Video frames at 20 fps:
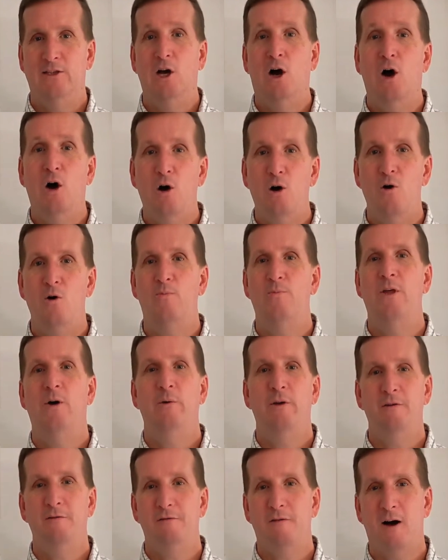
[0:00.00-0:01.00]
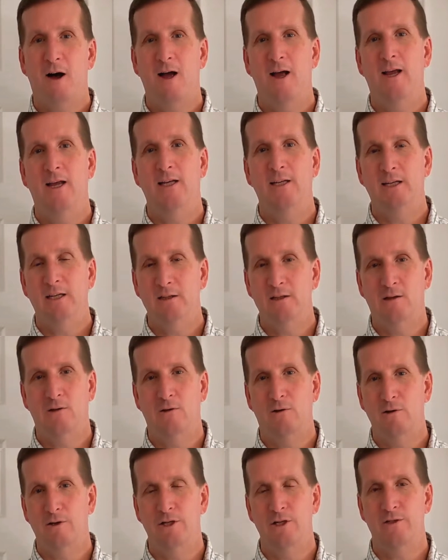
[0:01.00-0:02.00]
The hope that we find in the
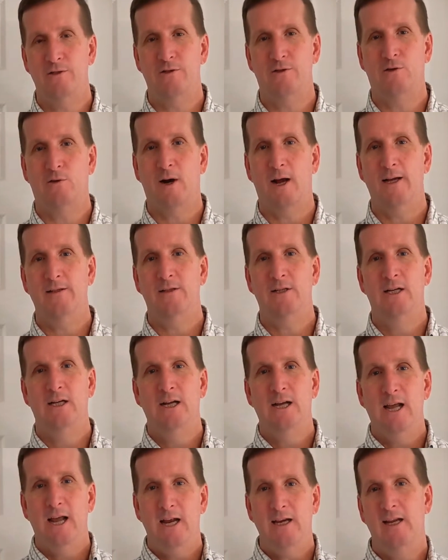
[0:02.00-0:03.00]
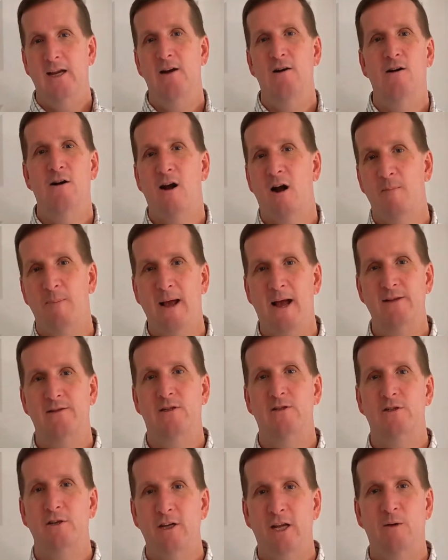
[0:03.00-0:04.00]
Lord Jesus Christ. And here in our
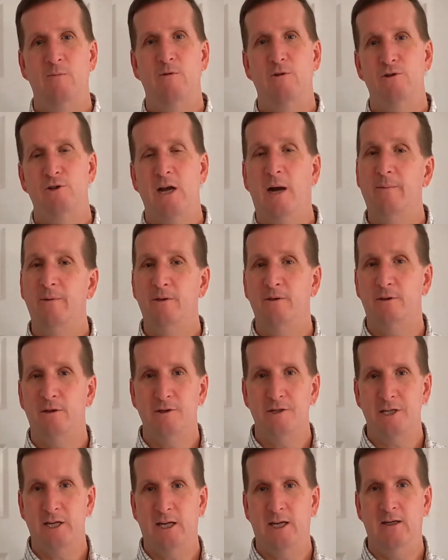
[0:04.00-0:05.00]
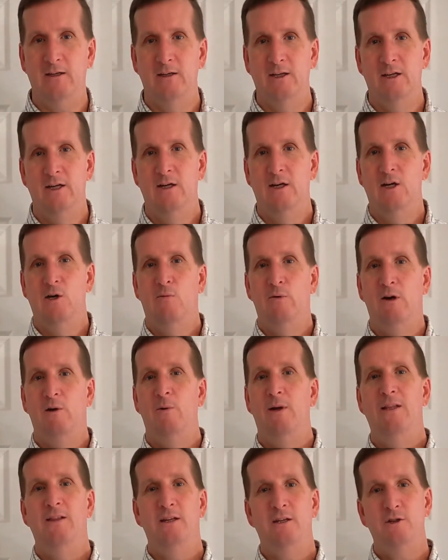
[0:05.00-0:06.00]
passage in Hebrews chapter 13, we
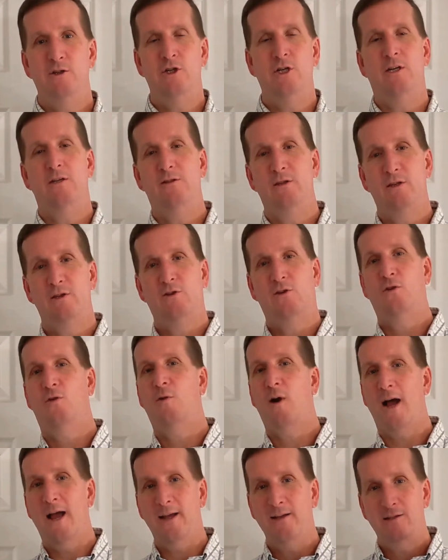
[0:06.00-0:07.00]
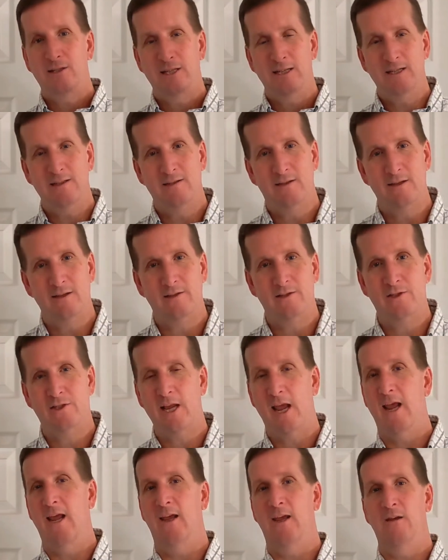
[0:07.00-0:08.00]
read that Jesus Christ is the
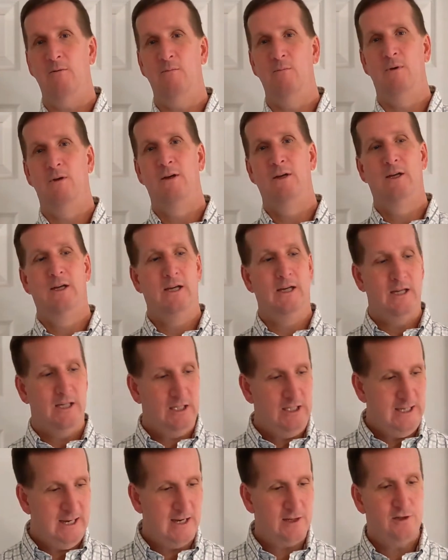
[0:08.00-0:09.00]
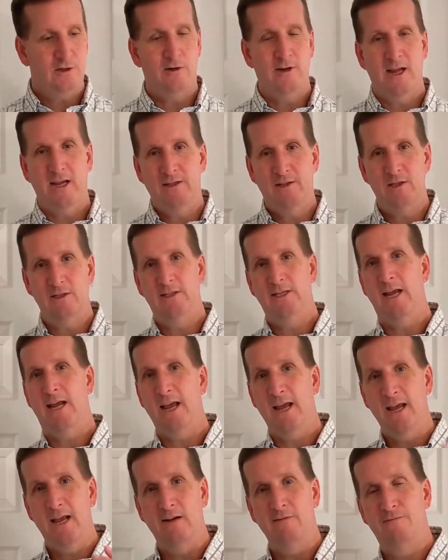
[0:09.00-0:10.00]
same yesterday,
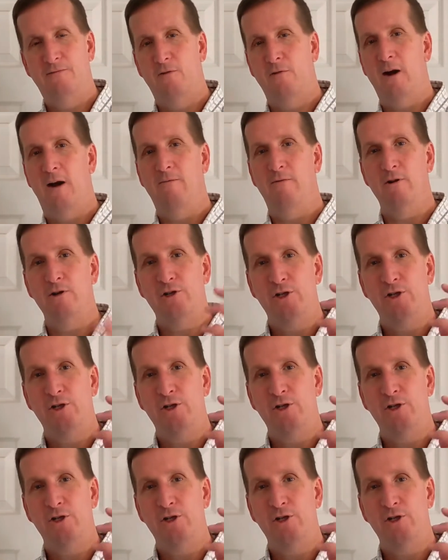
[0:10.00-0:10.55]
today, and forever.